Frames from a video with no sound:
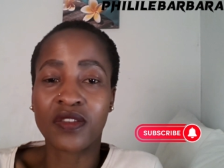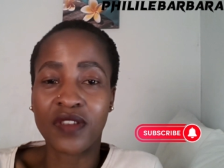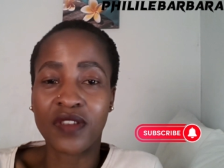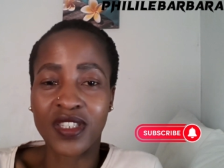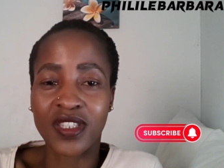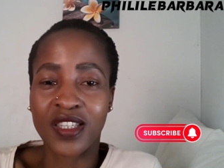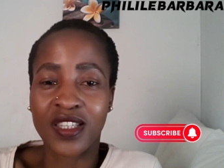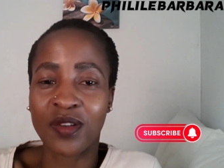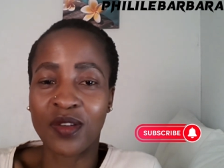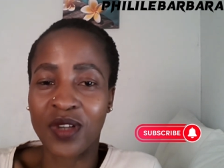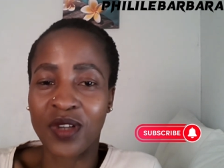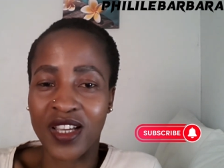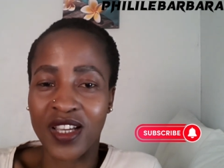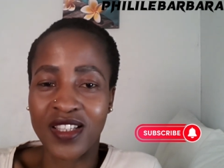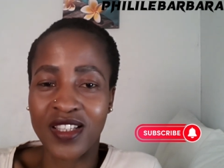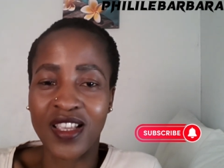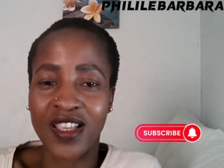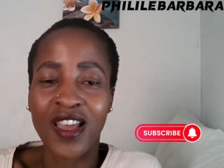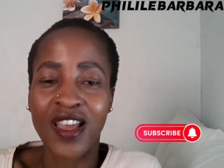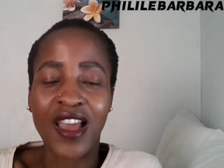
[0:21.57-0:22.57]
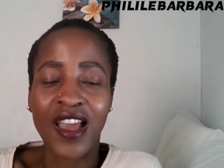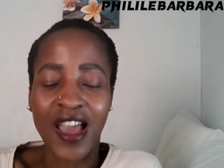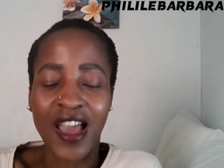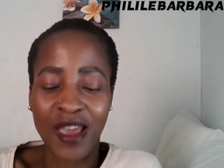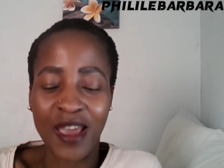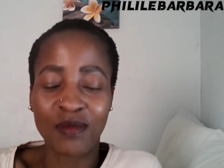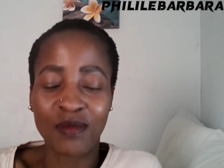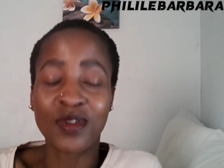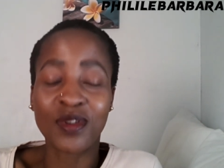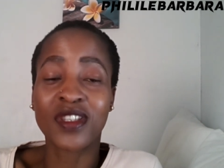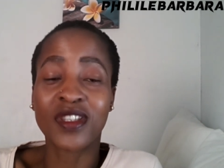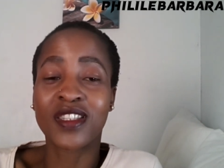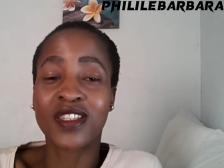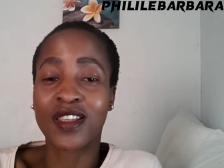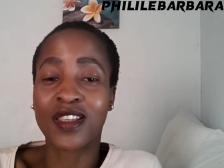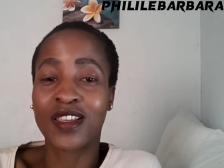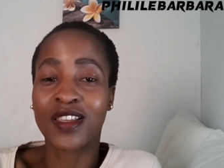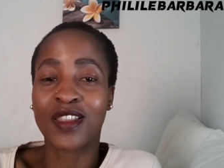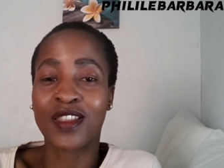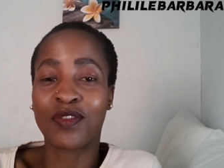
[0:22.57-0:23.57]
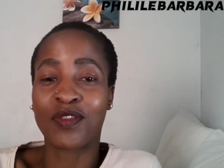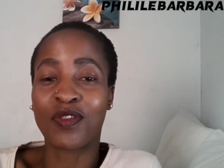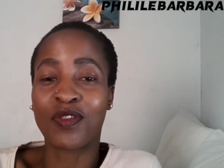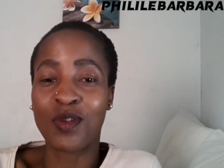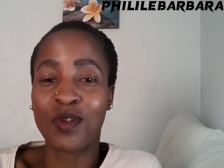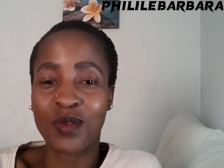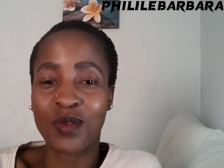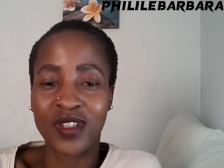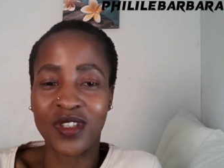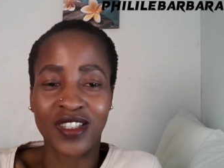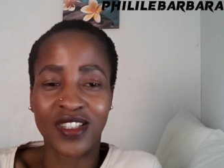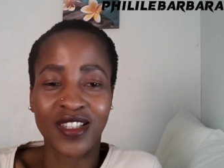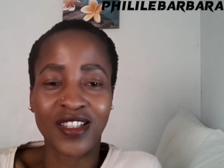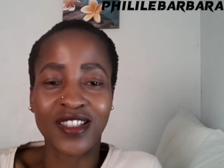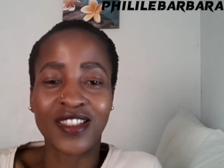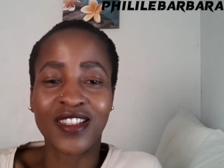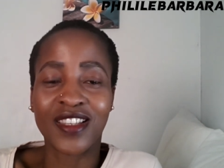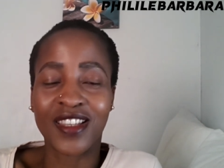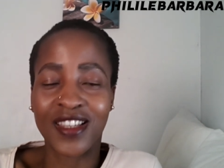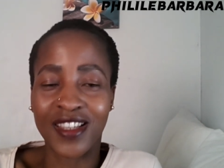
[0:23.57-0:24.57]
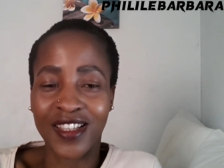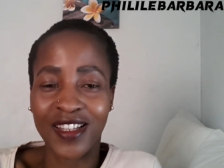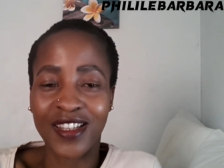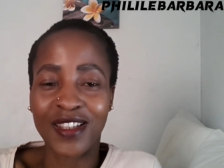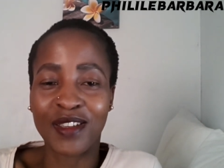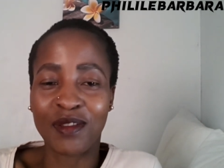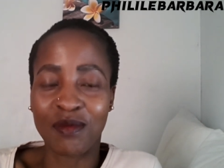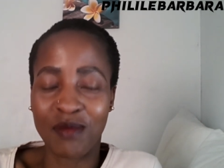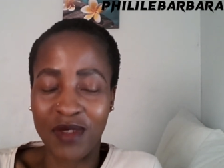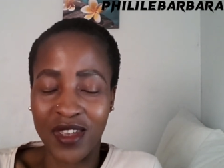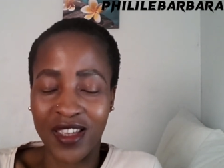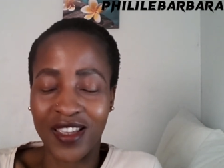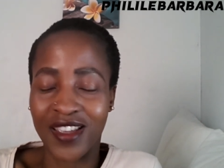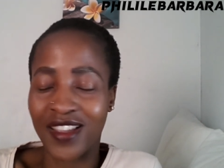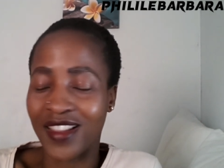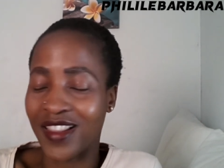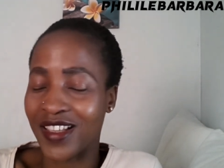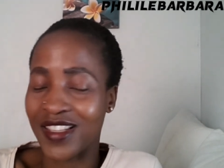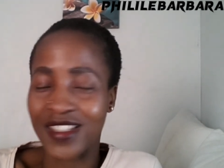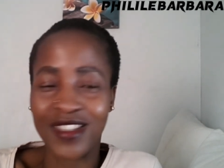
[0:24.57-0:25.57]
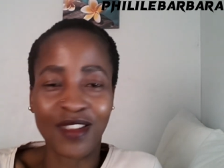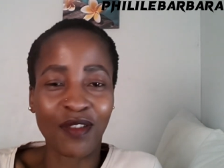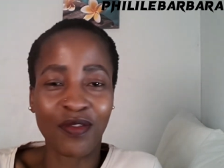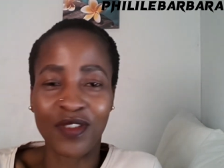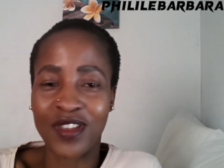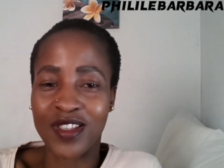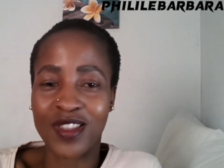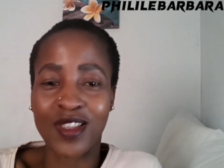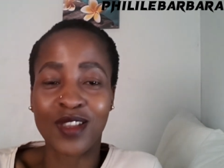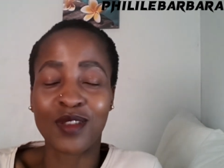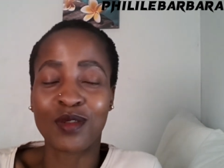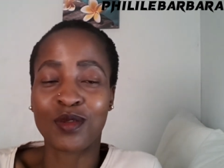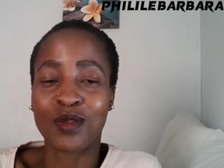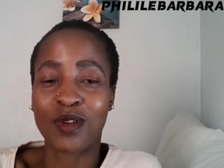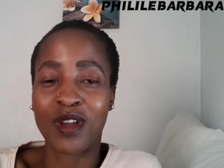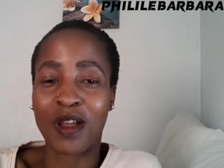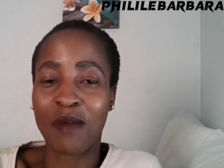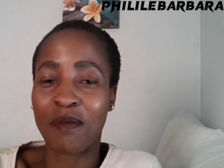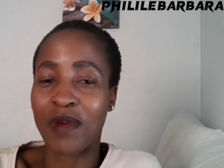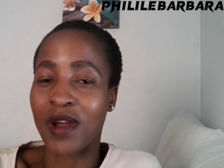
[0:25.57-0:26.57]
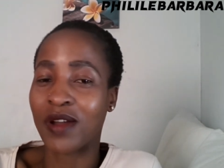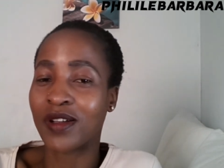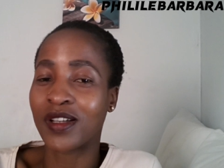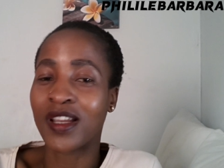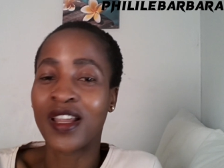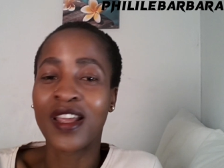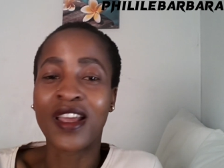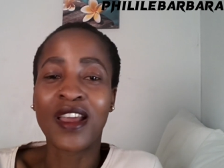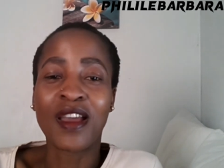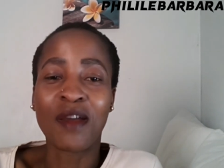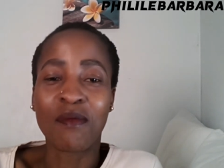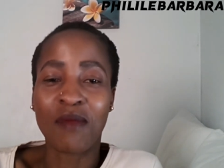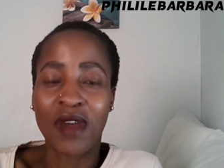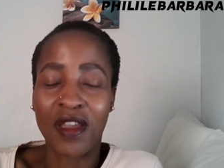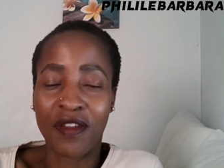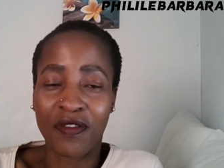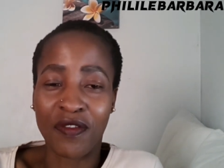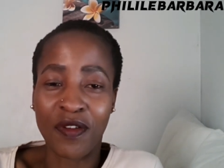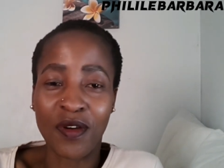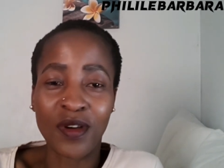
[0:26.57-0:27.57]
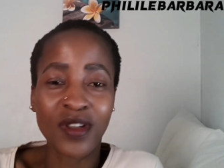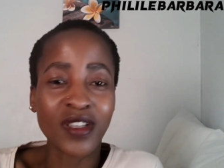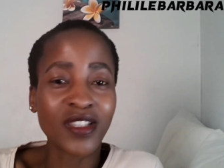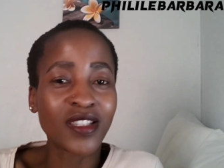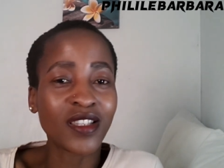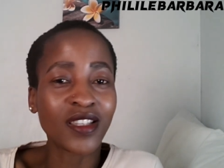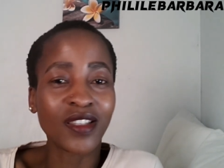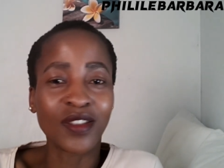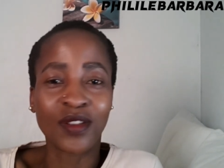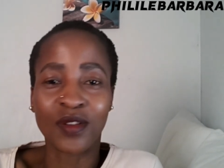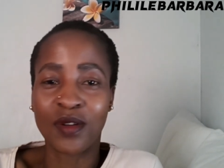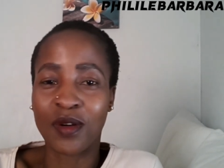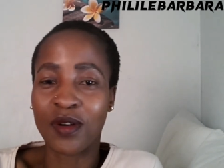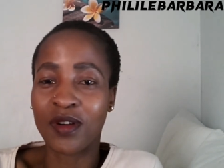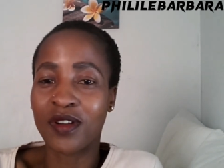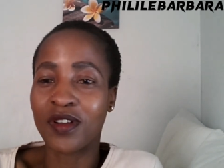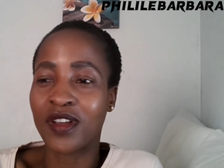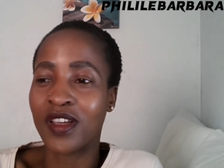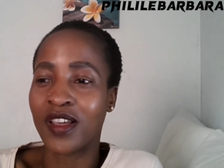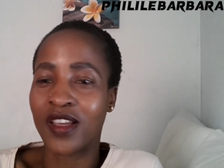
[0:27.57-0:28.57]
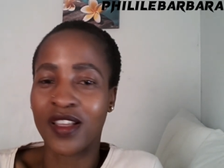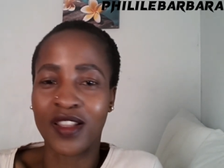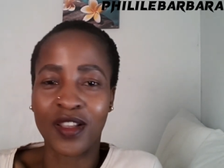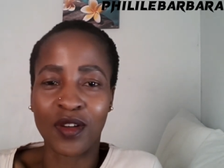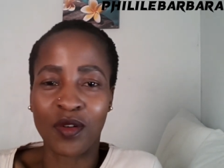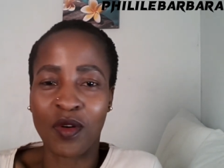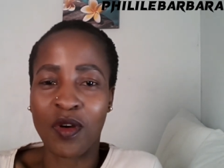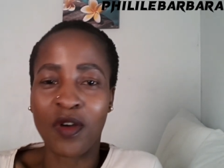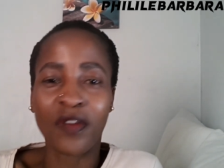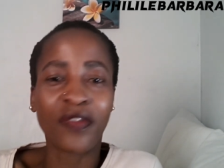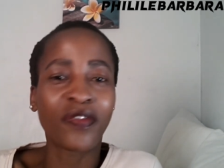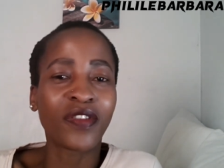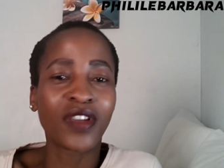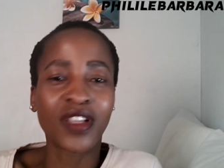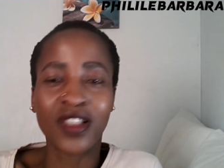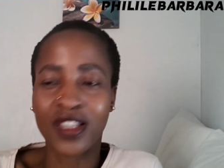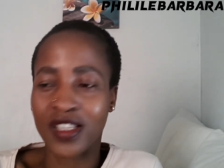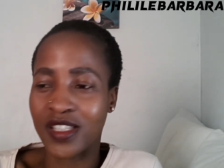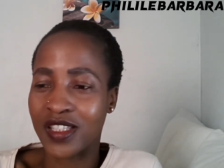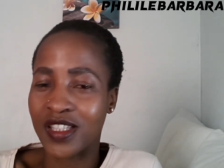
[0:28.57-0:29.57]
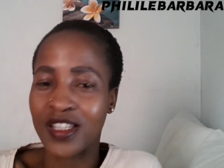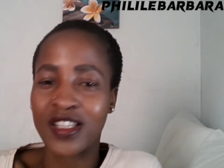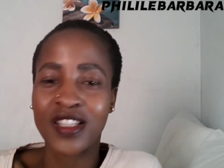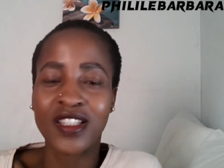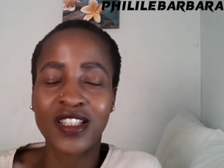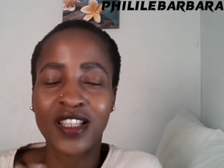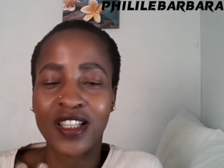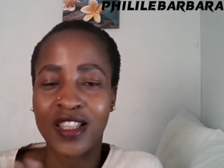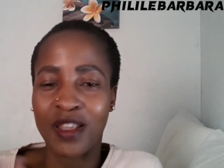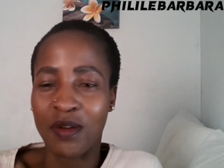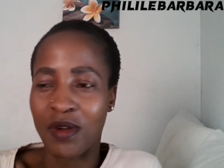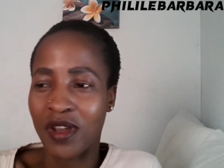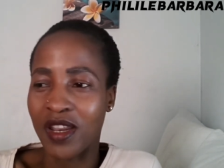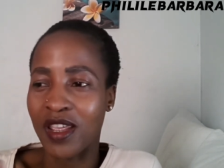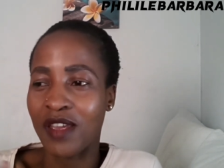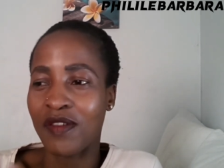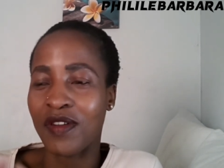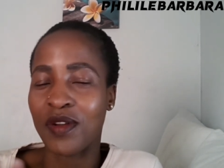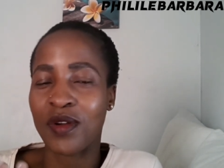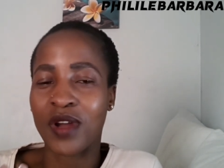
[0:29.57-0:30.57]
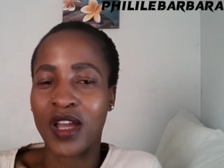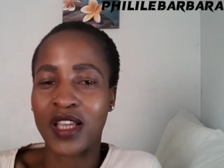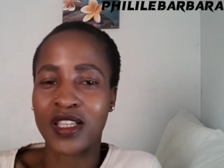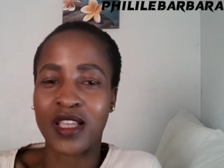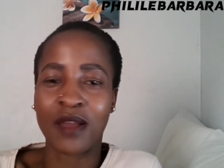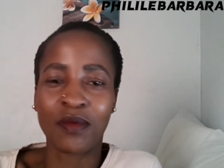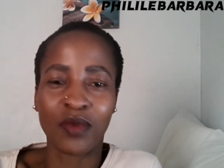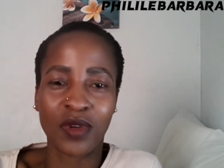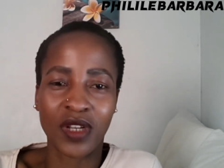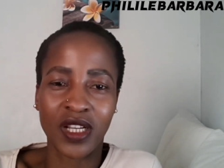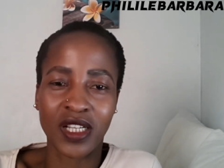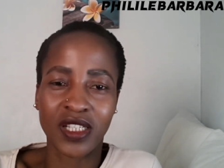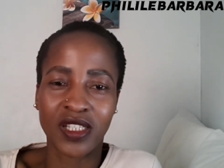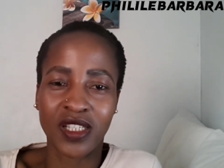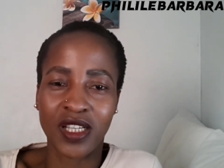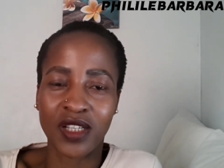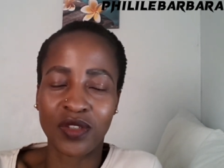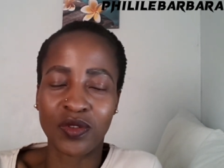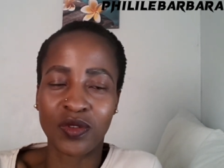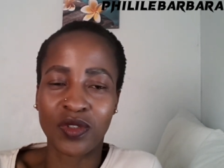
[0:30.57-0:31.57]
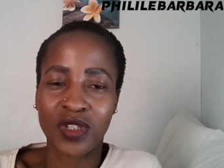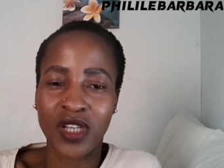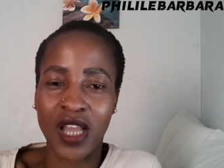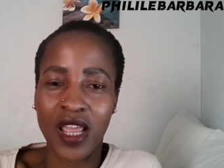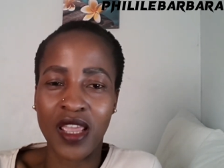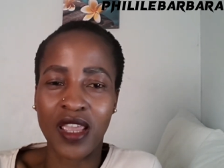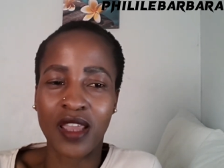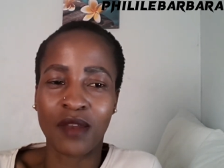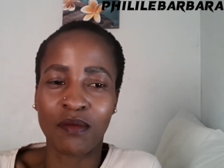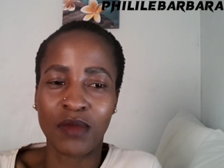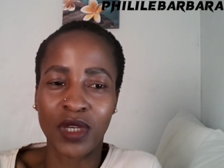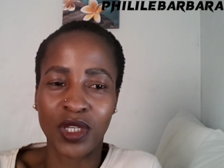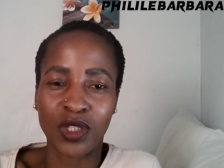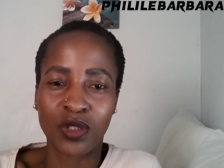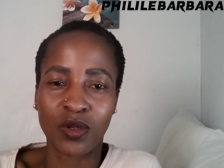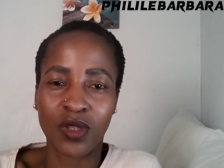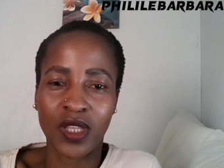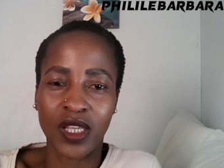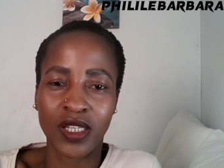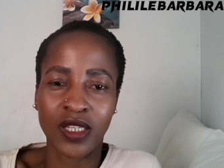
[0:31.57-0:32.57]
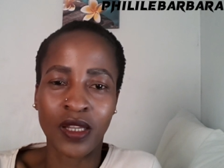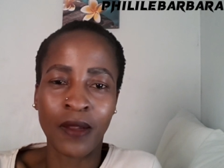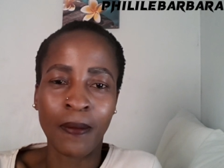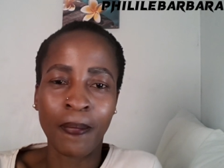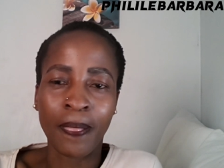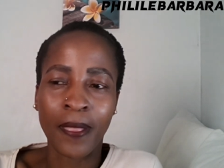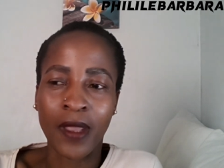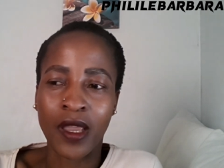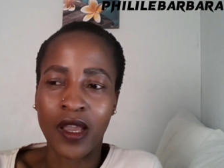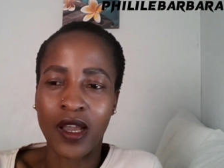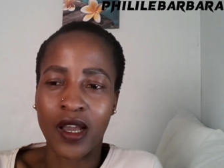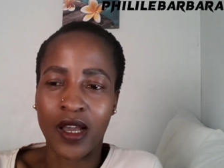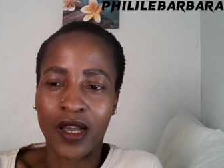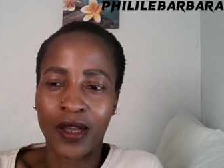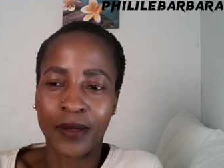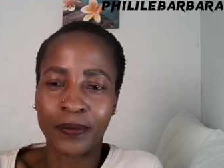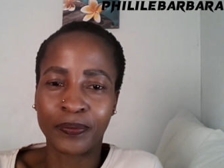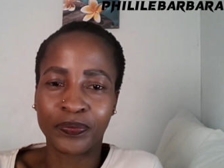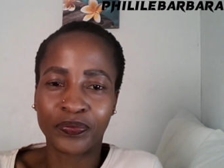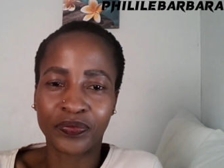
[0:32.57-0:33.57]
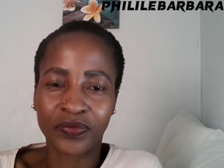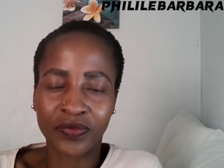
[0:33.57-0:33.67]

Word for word: first you guys I am so sick the flu is just killing me that's the first thing to talk about my voice you know uh, the coughing the sneezing the whatever whatever you guys i'm gonna just to try and make sure that um